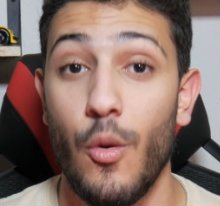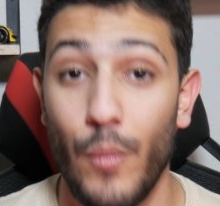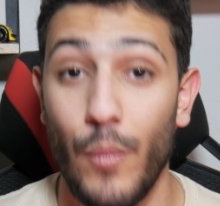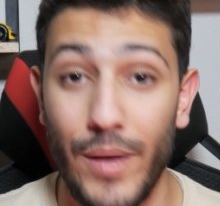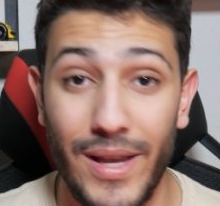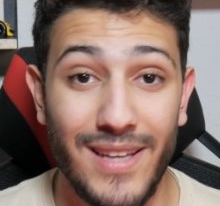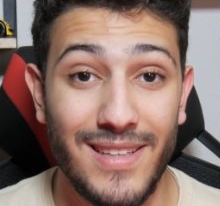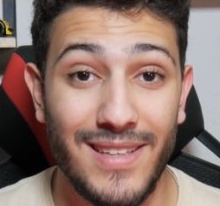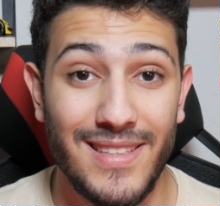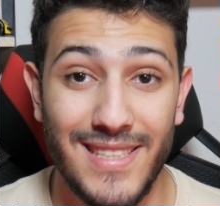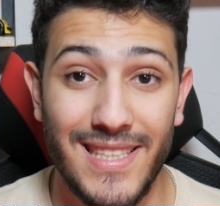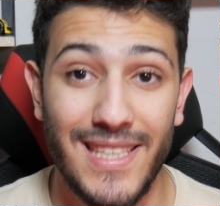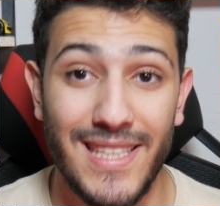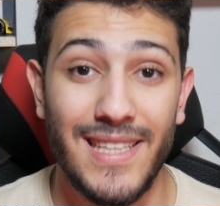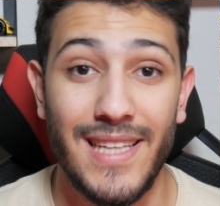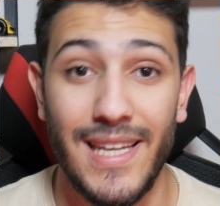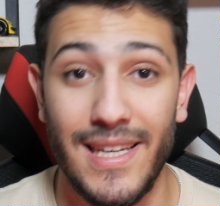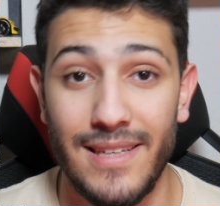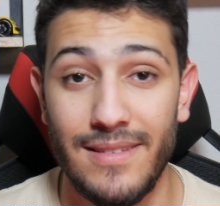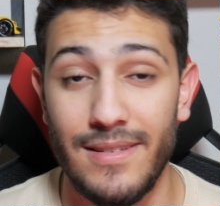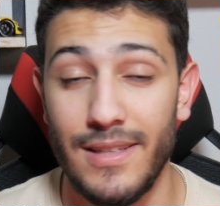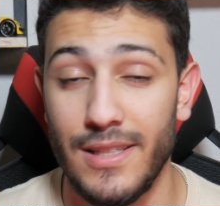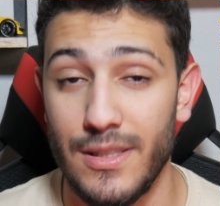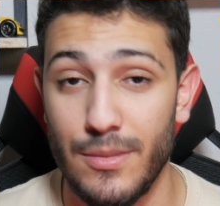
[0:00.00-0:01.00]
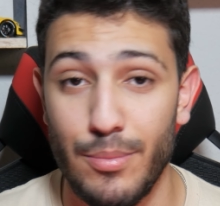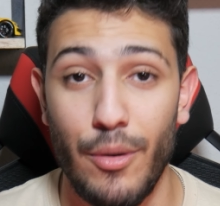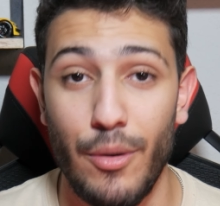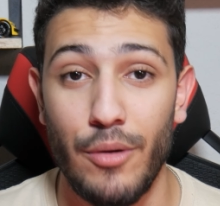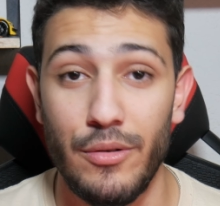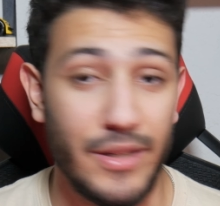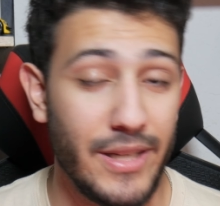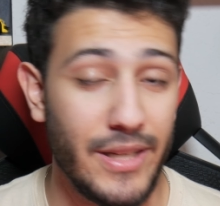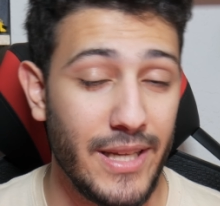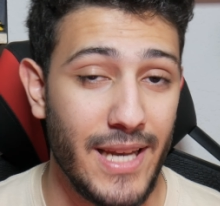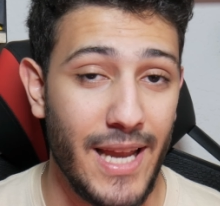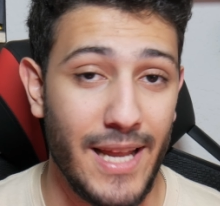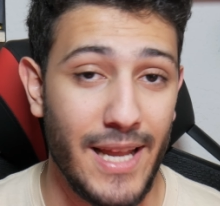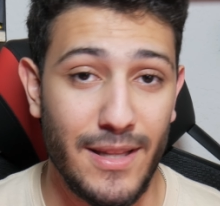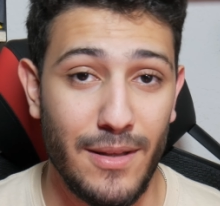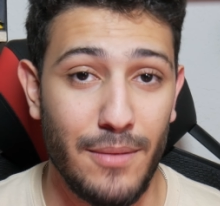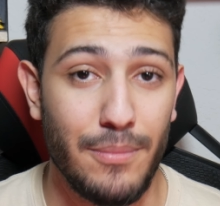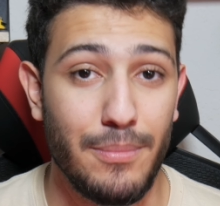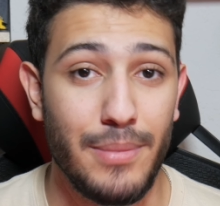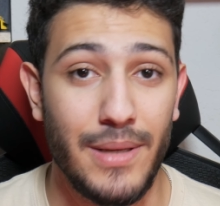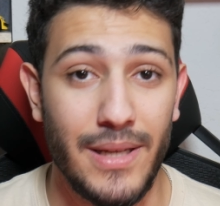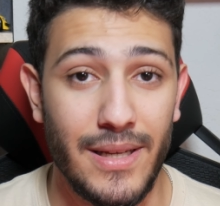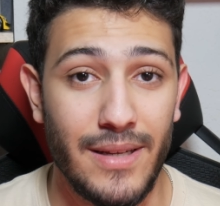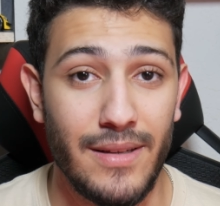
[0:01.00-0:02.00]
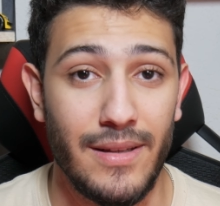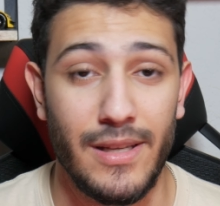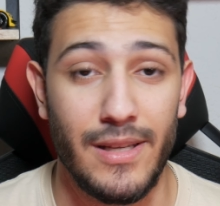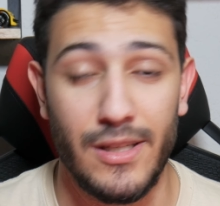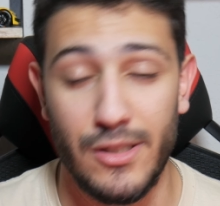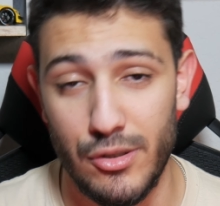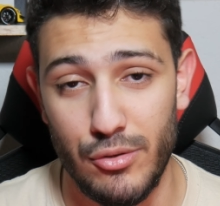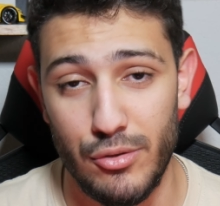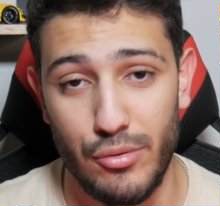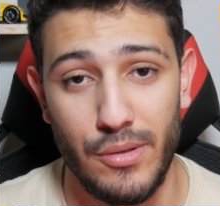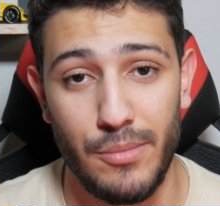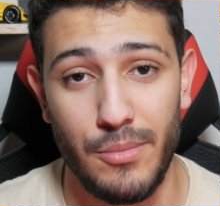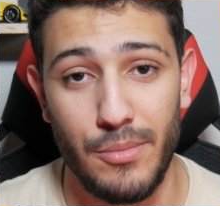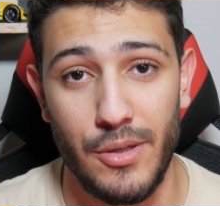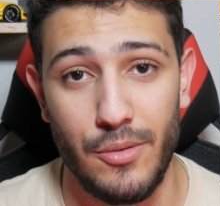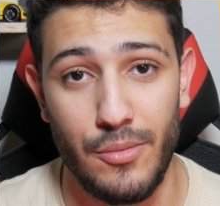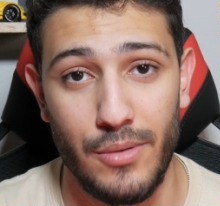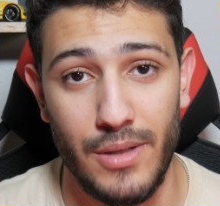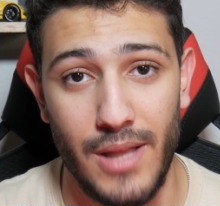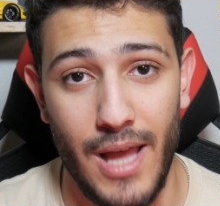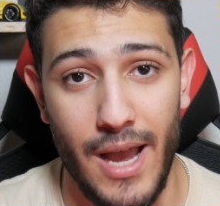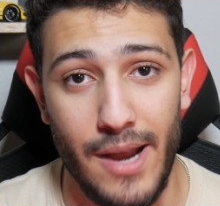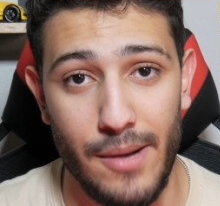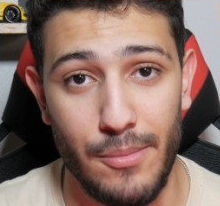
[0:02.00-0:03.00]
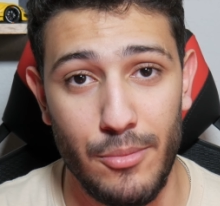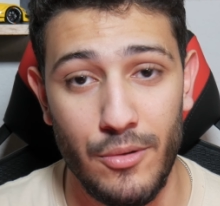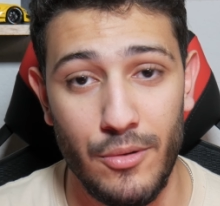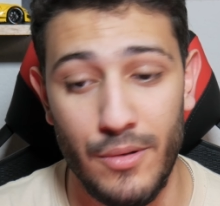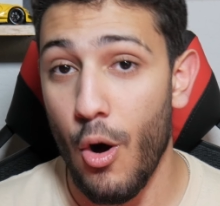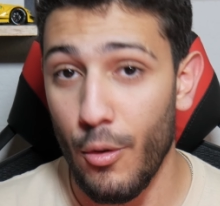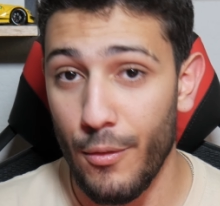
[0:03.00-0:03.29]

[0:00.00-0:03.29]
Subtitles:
we could see that it's probably going to end up being extremely reliable.